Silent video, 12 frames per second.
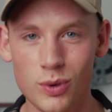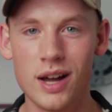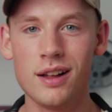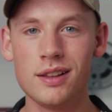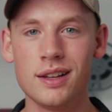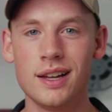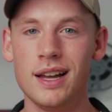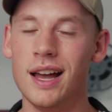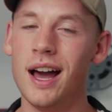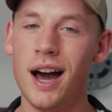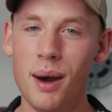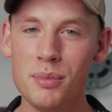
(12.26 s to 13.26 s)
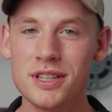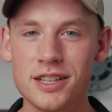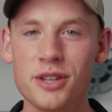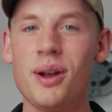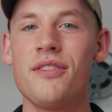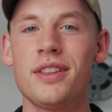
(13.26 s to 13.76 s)
Well, I'm going to
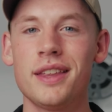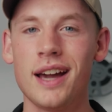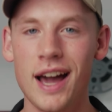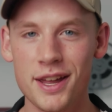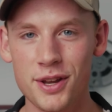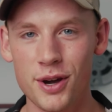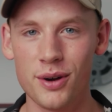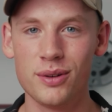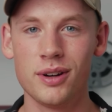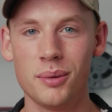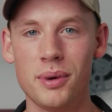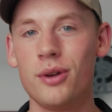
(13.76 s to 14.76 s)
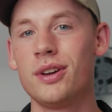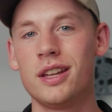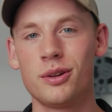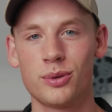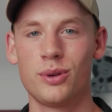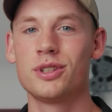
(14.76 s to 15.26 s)
tell you everything I know about
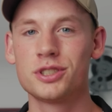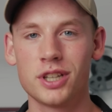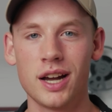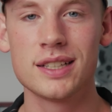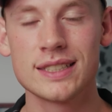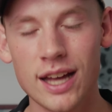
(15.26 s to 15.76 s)
getting roller shots.